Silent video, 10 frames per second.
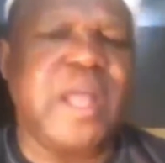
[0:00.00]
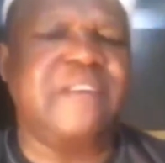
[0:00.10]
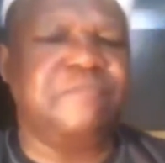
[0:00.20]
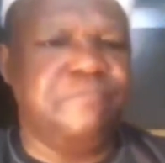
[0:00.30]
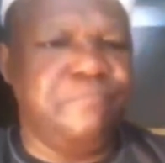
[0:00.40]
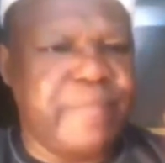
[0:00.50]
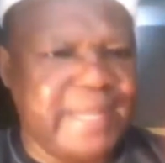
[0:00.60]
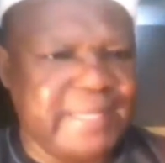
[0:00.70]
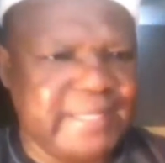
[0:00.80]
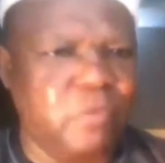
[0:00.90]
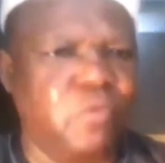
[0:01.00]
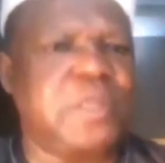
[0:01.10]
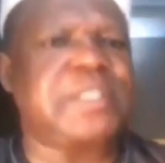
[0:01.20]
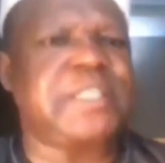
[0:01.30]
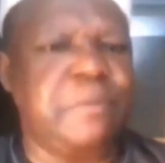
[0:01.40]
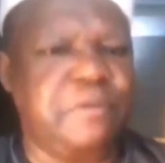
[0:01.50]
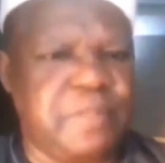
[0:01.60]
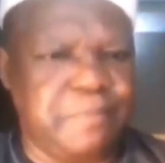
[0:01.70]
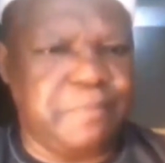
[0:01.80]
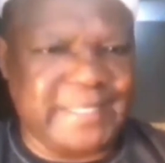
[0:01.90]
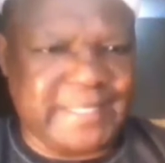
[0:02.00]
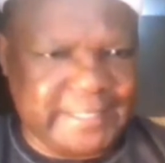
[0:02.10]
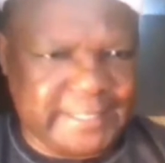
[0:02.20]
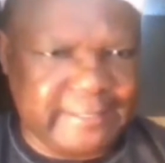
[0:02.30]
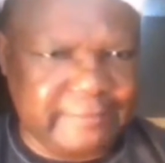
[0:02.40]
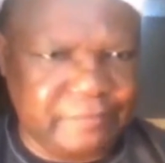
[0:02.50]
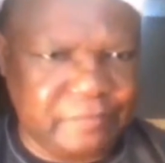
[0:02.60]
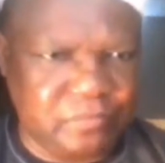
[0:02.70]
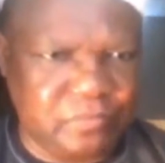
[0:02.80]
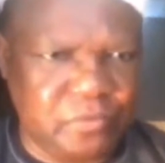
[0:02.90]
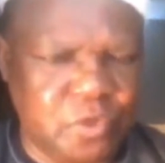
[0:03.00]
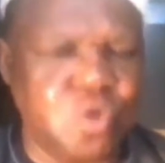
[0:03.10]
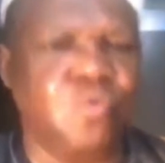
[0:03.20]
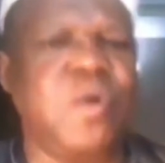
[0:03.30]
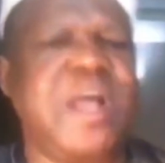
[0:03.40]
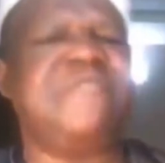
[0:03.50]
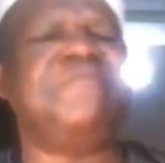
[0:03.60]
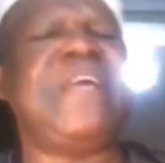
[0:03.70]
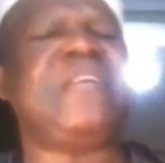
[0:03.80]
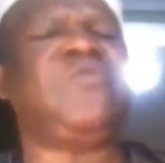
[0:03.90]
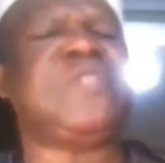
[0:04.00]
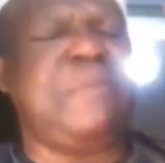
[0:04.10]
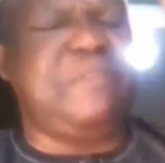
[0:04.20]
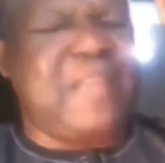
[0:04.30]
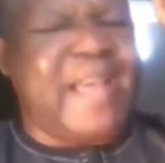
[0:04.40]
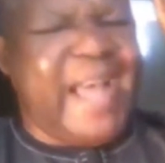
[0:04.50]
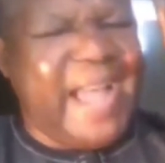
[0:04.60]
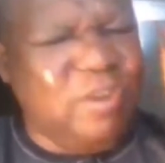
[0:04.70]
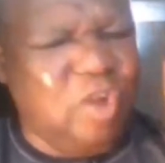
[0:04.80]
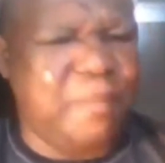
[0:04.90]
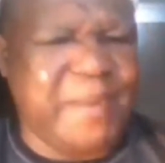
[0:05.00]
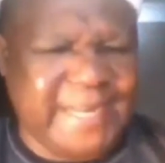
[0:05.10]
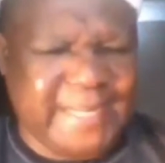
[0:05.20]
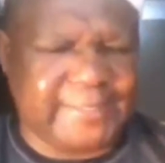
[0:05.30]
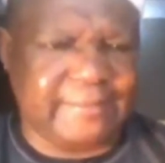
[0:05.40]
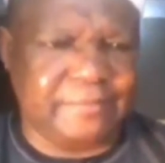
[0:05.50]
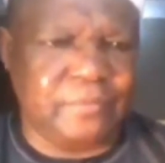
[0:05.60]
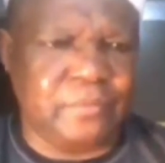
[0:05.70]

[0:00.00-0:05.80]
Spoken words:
Have met with some of the bandits. We have met with some of their high commanders.